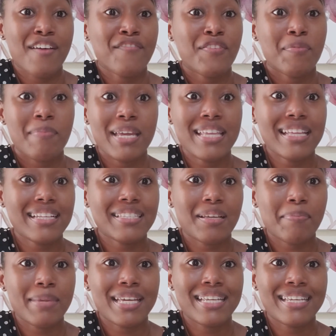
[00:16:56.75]
For me, that's
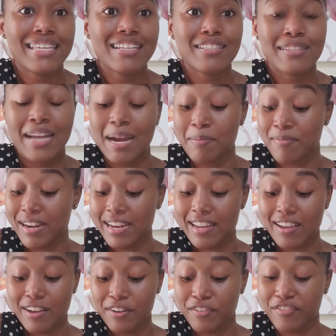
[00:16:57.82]
a big deal. So I'm
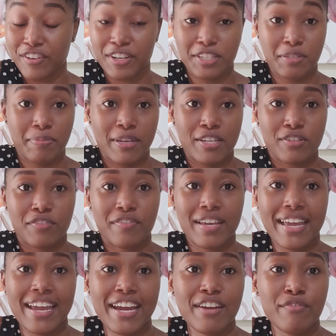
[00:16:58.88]
ranking on the first page of
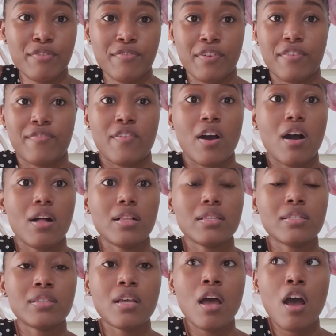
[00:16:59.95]
Cane River
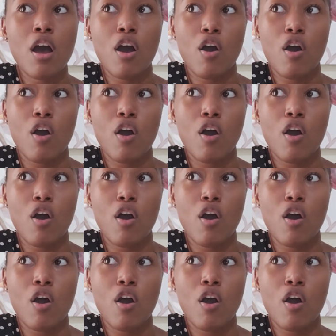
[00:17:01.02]
Falls,